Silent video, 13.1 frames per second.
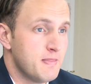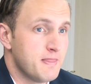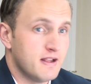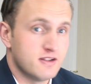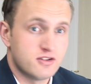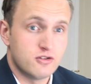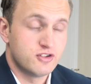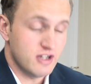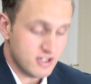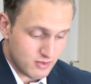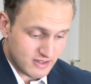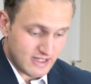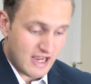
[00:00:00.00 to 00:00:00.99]
And so just
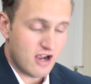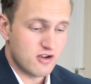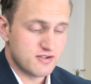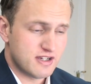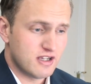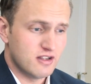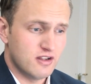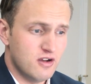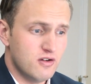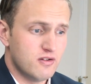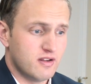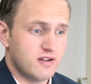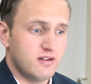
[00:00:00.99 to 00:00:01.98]
with the housing
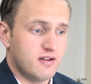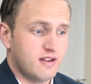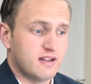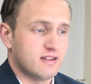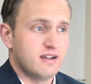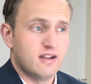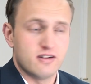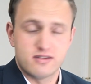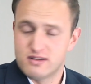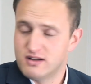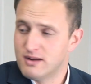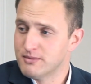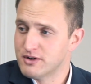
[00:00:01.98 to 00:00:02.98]
alone, the, I think the
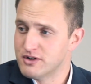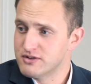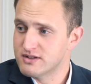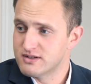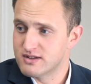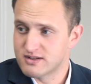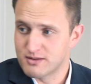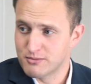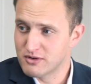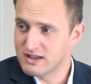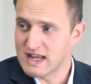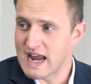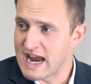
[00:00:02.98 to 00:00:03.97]
Nelson number uses is somewhere
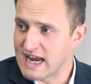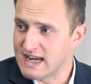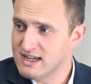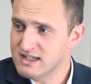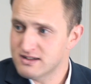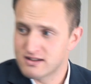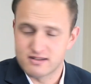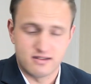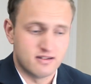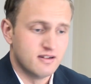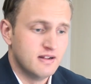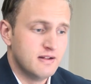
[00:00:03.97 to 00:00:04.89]
in the eighties. It's, a,